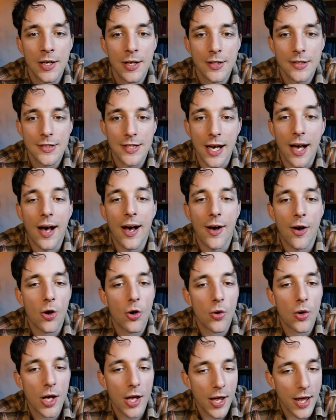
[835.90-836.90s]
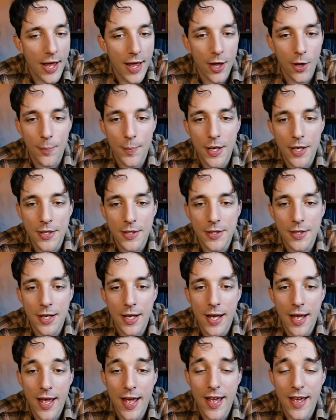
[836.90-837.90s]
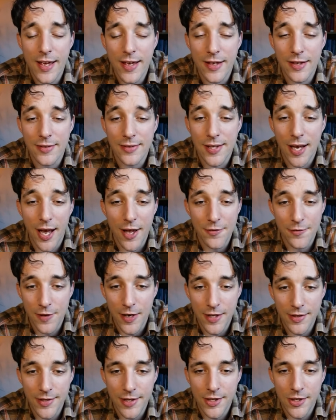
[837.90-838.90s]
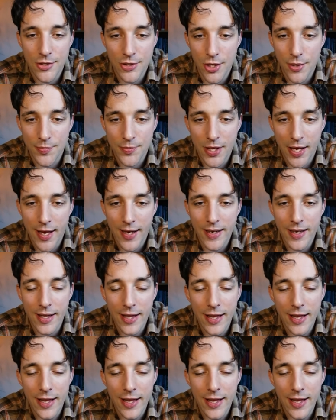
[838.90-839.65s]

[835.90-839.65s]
Tao, Elben, and Thai Friend in the top 10.